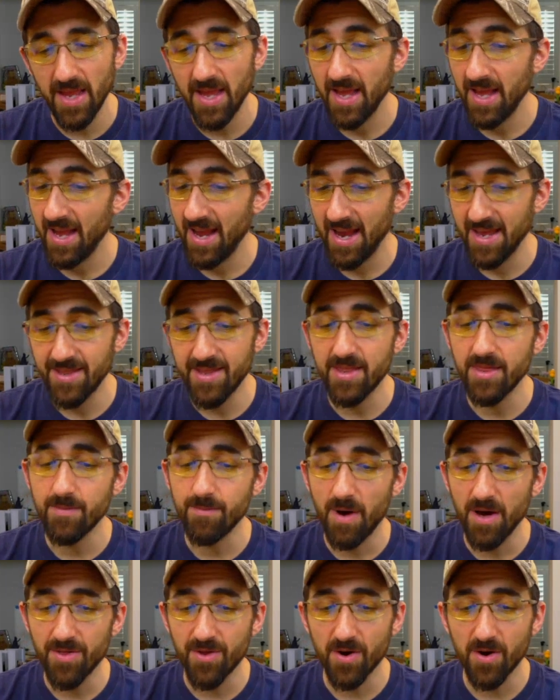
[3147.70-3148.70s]
And then the
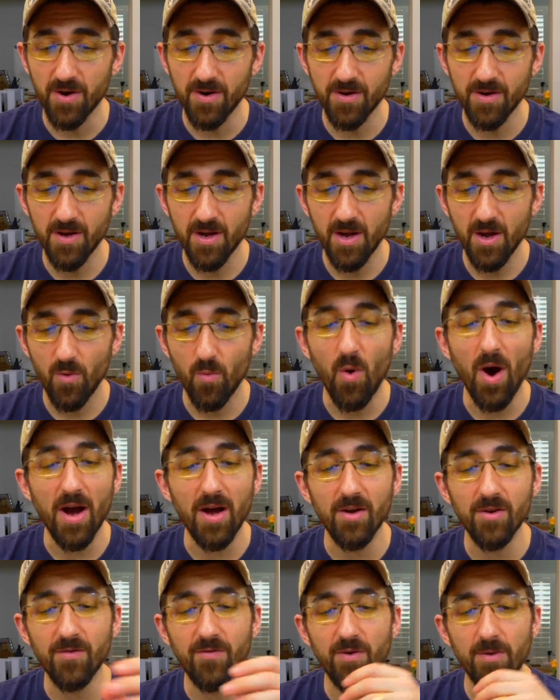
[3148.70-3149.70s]
mother,
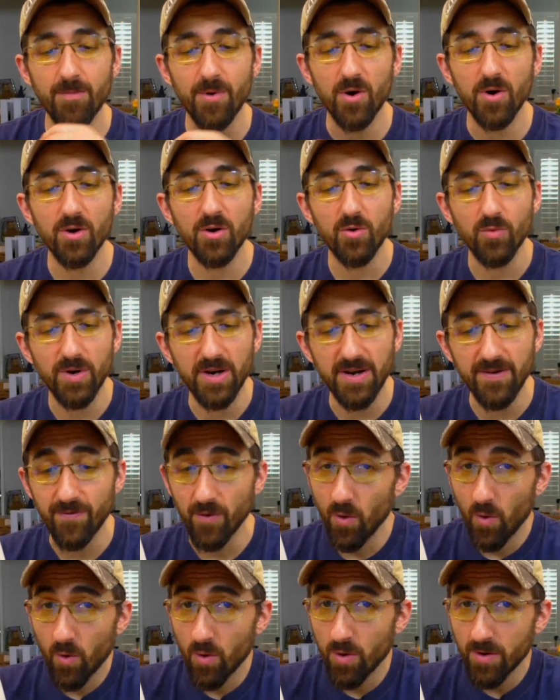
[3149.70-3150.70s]
wild from her grief
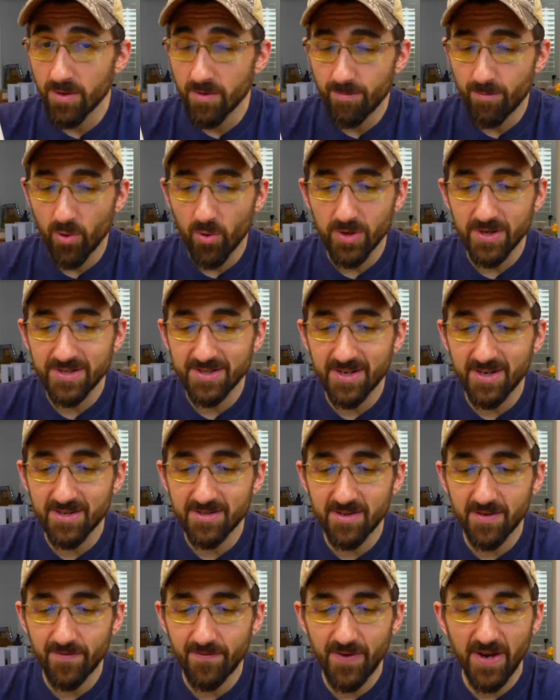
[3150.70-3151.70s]
or the poisonous
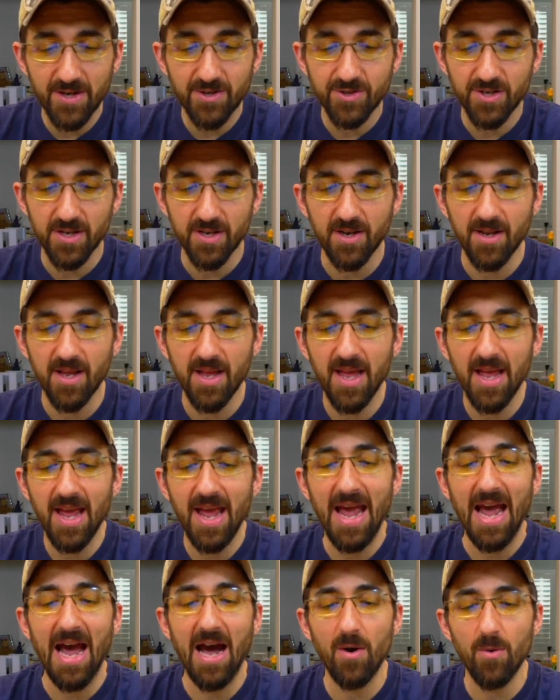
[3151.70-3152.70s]
infection,
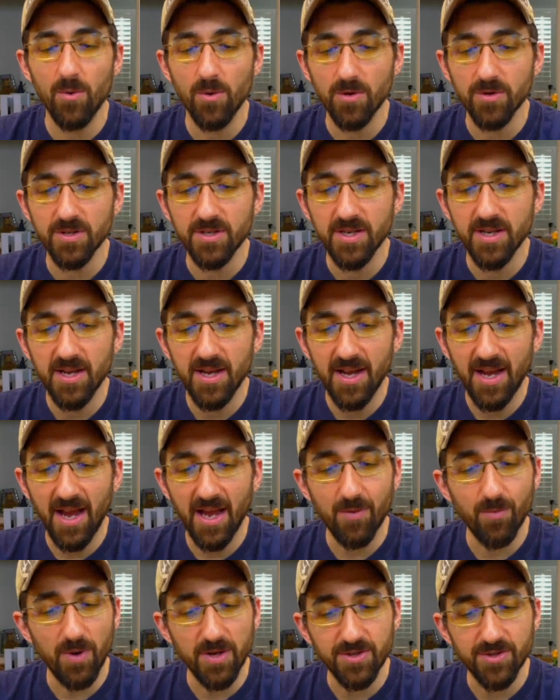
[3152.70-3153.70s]
howled and
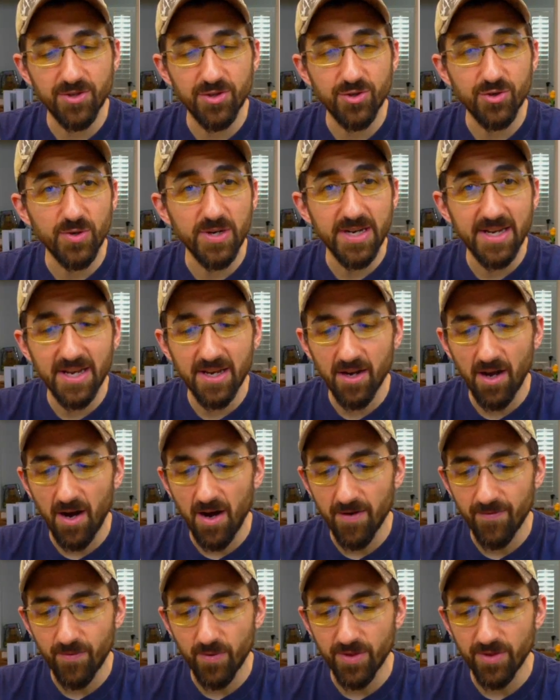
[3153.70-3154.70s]
went streaking
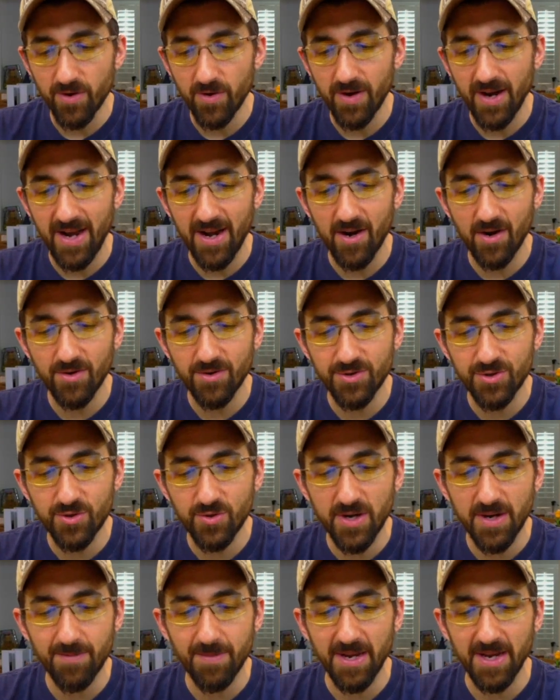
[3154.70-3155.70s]
off with her hair
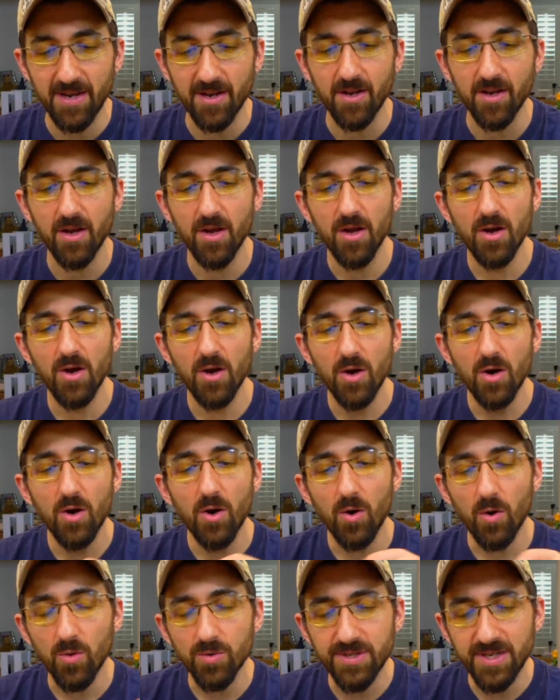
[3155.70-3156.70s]
streaming,
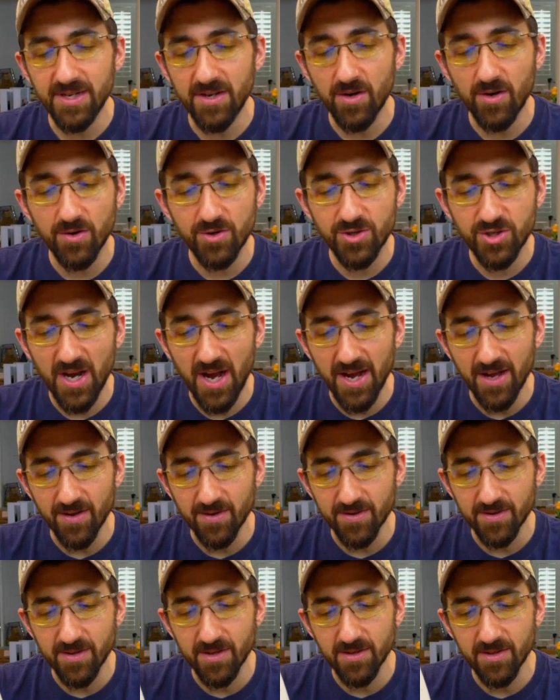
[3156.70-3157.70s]
holding her
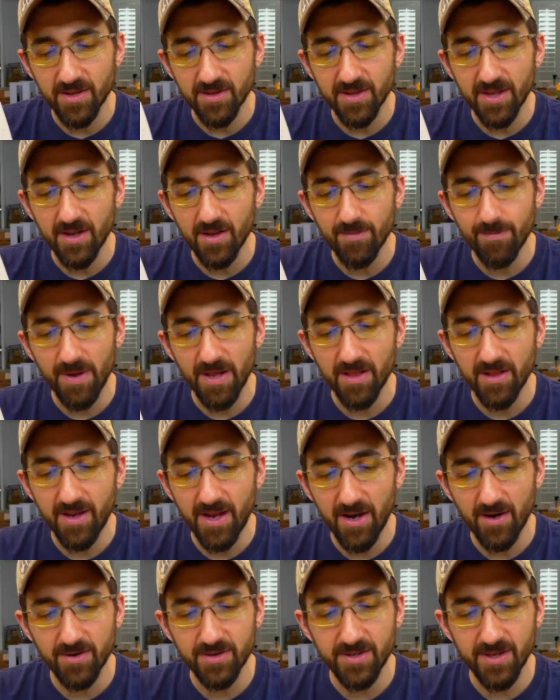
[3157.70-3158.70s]
child, the little
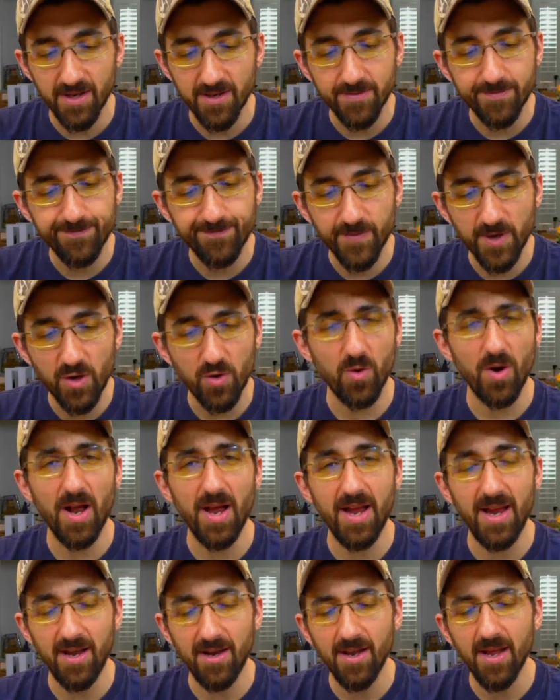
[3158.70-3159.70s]
Melicerta,
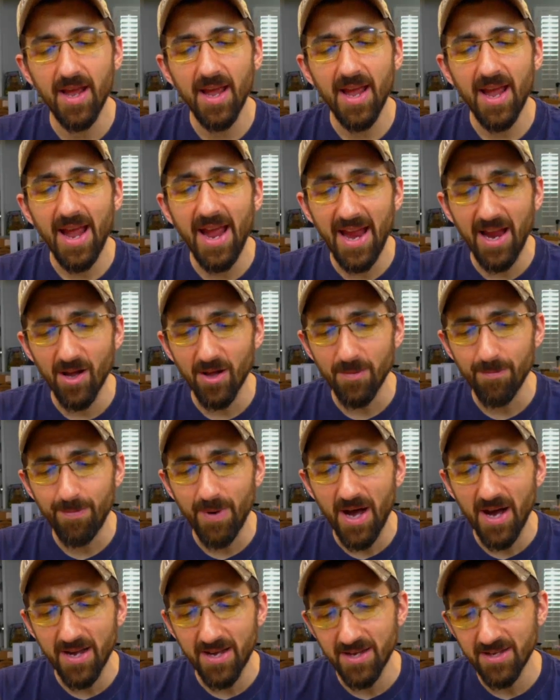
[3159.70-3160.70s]
crying, Hail
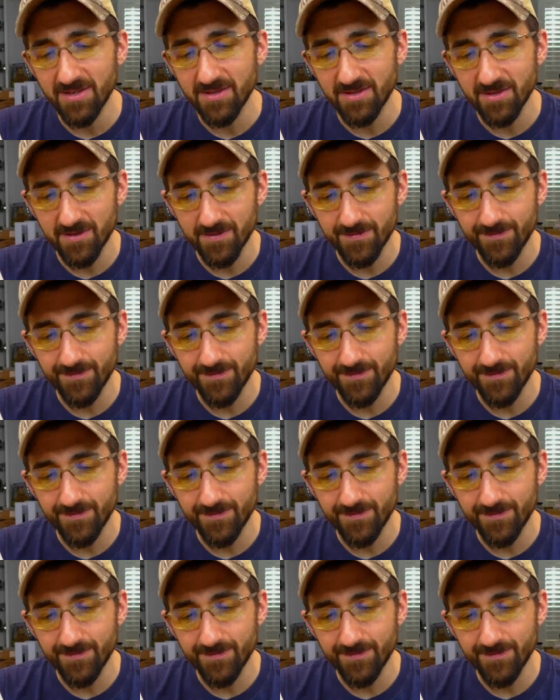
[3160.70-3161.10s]
Bacchus!